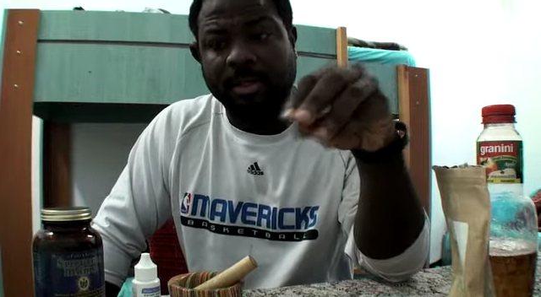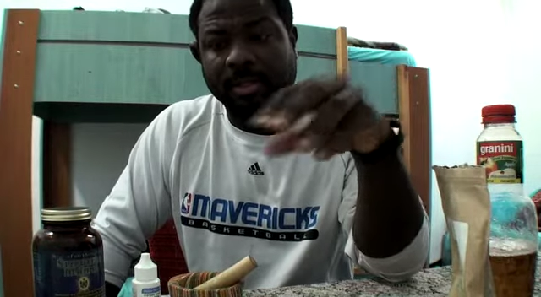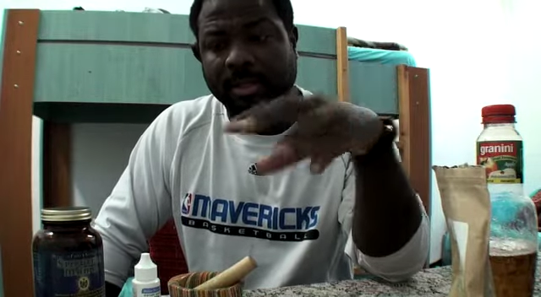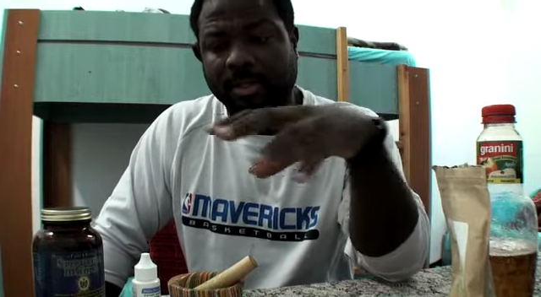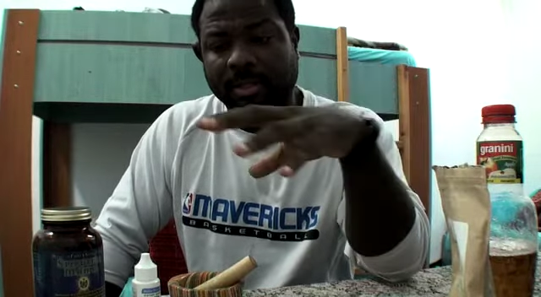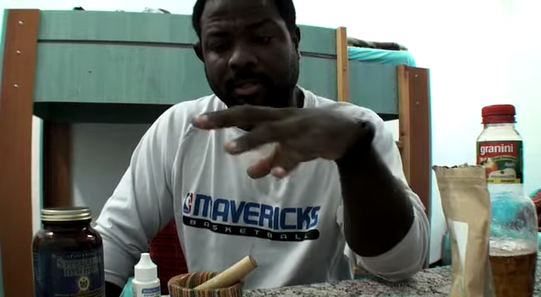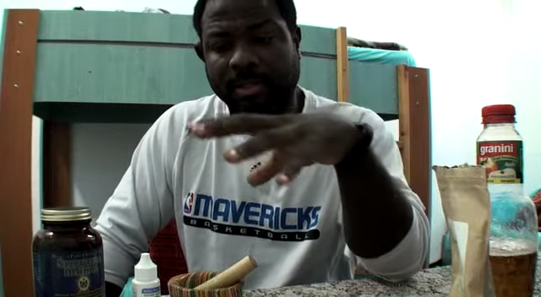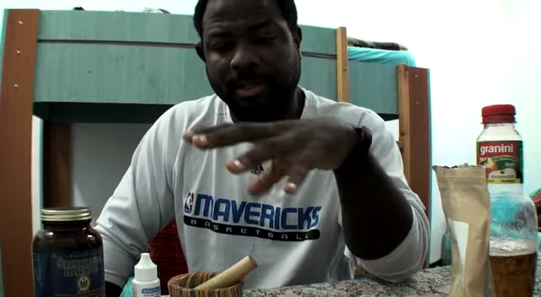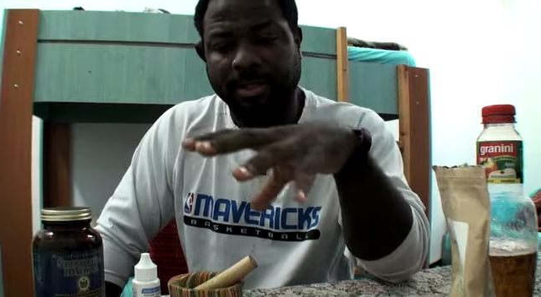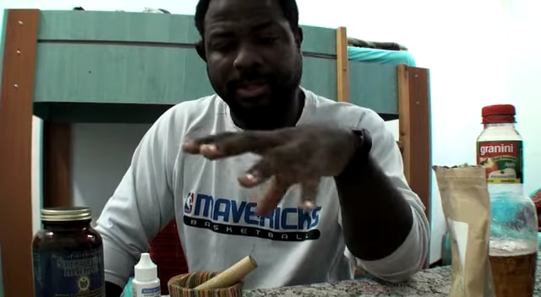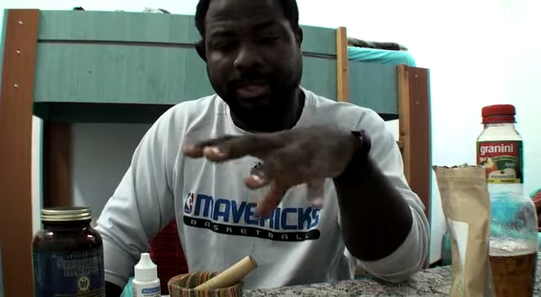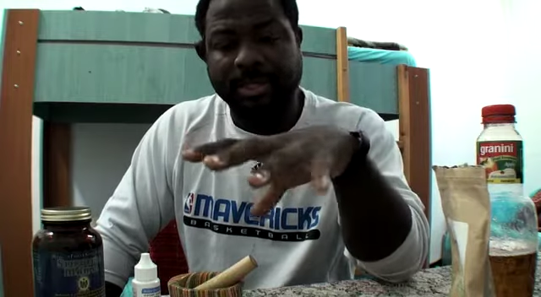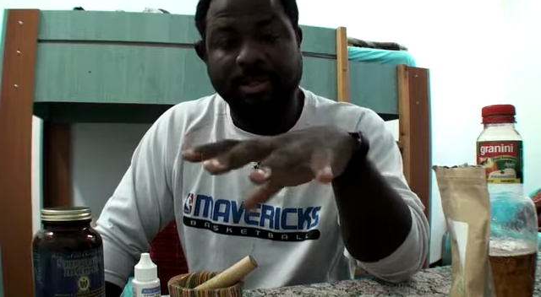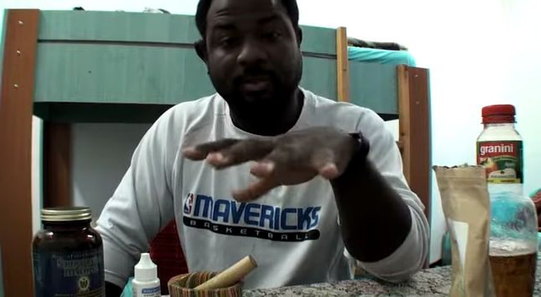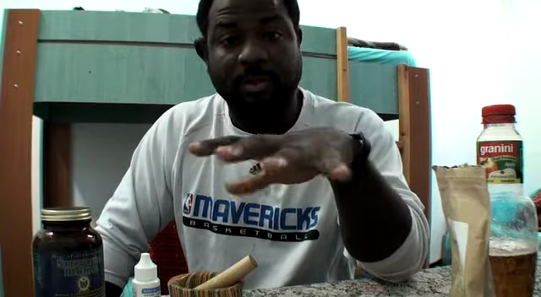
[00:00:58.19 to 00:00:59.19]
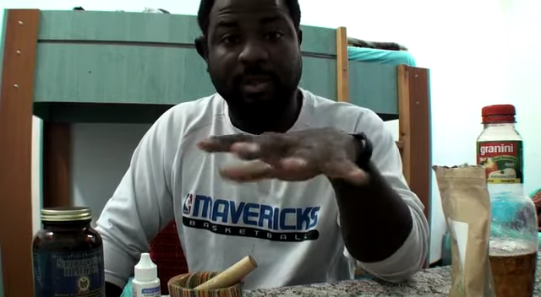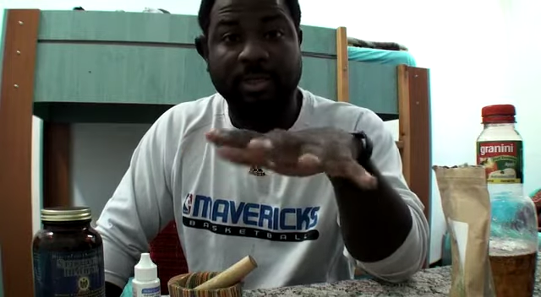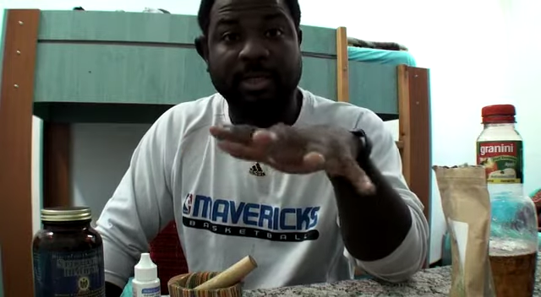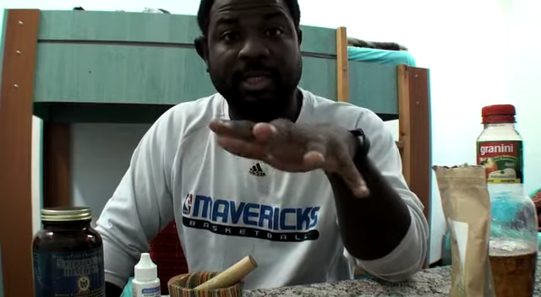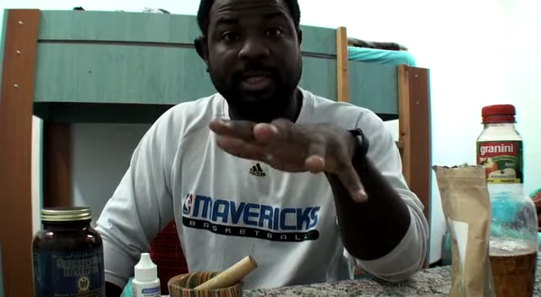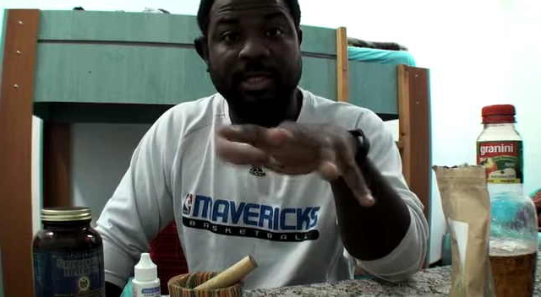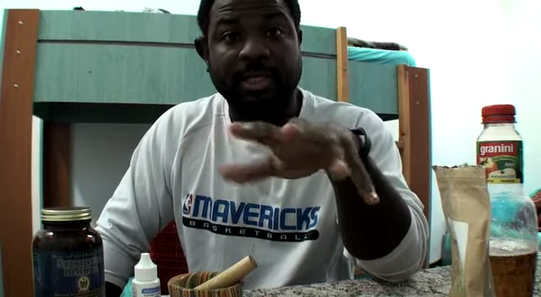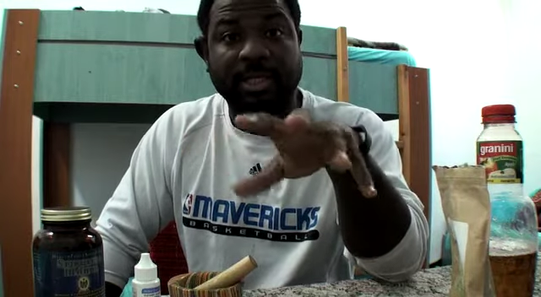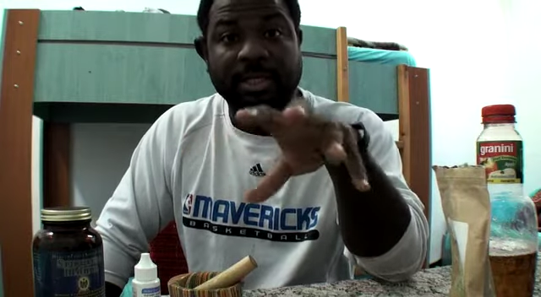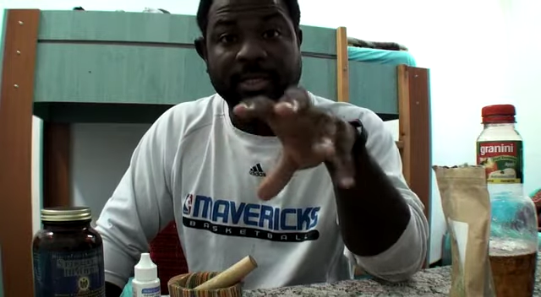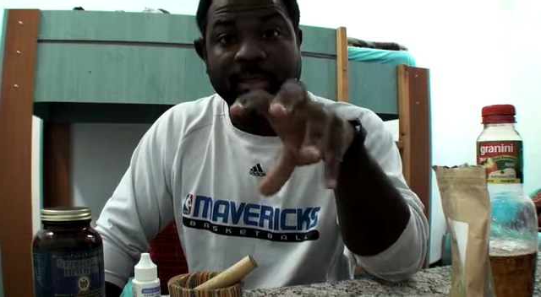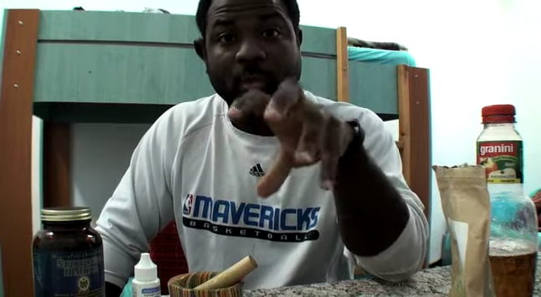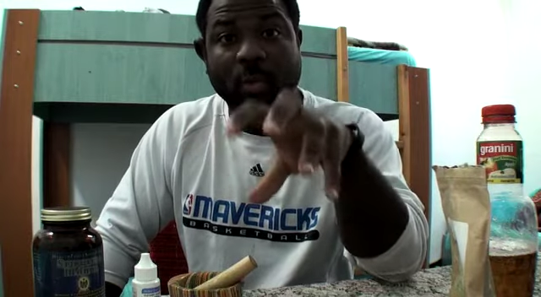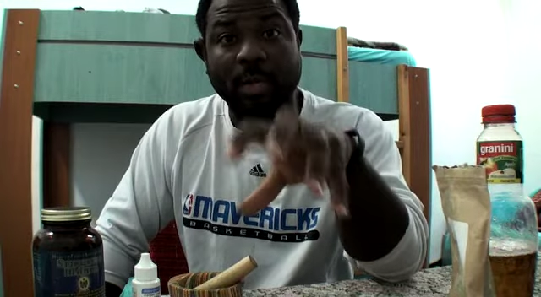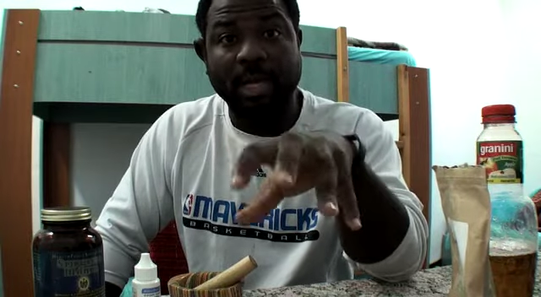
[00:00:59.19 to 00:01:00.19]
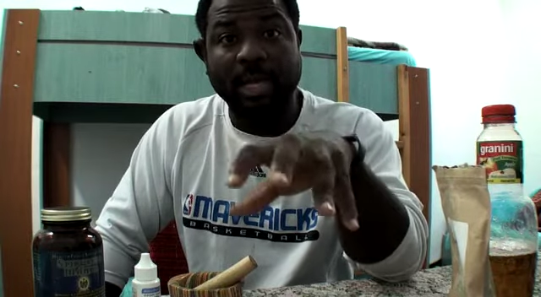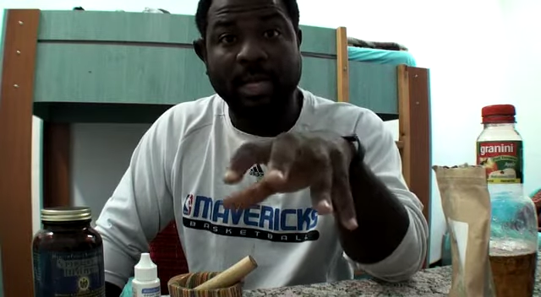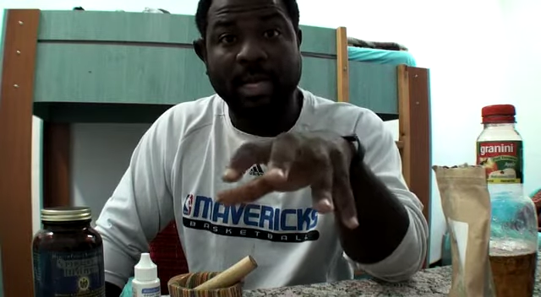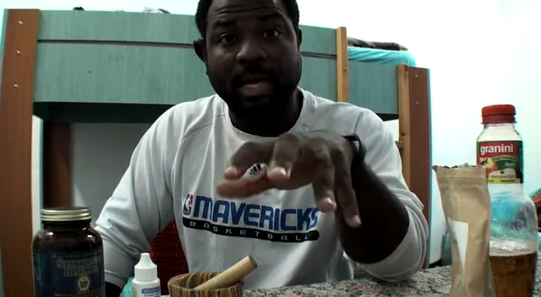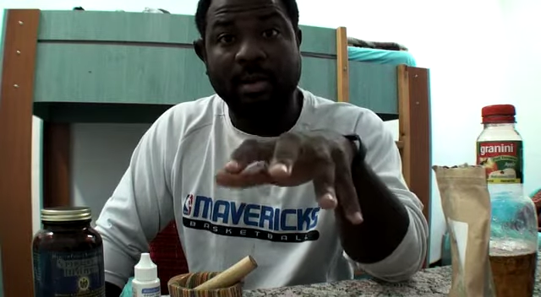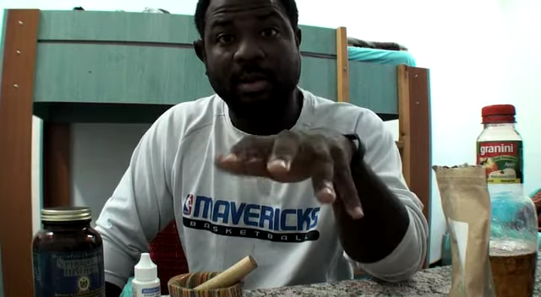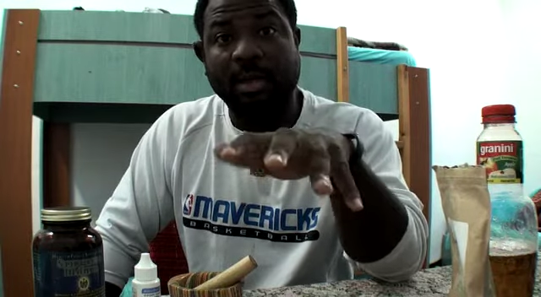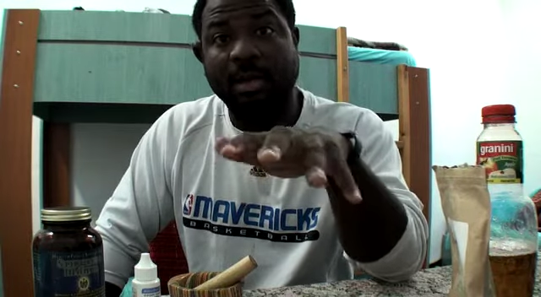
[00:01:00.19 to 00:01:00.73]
and that's when you get a chance to weed out